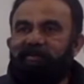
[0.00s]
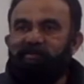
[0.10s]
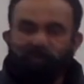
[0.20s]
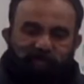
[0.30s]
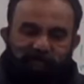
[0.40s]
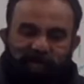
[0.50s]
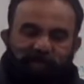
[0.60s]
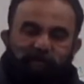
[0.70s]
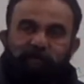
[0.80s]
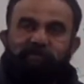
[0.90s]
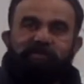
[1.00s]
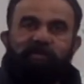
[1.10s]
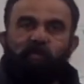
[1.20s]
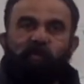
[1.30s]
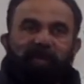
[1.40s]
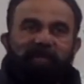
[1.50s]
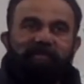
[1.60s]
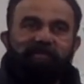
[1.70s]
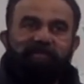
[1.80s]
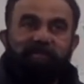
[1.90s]
So when I put some weight,
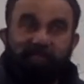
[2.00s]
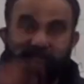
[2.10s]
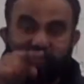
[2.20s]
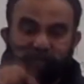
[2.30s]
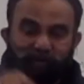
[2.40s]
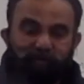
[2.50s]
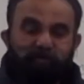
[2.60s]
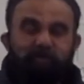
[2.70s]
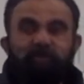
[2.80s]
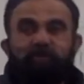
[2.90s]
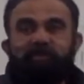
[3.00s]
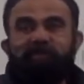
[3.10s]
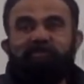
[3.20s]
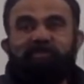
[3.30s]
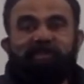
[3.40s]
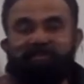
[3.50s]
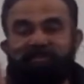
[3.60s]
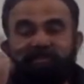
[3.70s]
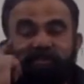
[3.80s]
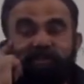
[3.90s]
it is supposed to show some stretch. It
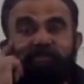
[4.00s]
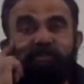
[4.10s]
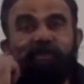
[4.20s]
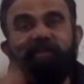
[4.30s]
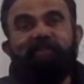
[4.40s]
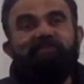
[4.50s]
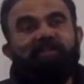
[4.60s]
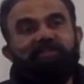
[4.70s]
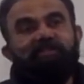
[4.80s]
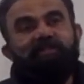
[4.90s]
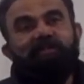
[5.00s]
is not showing any stretch.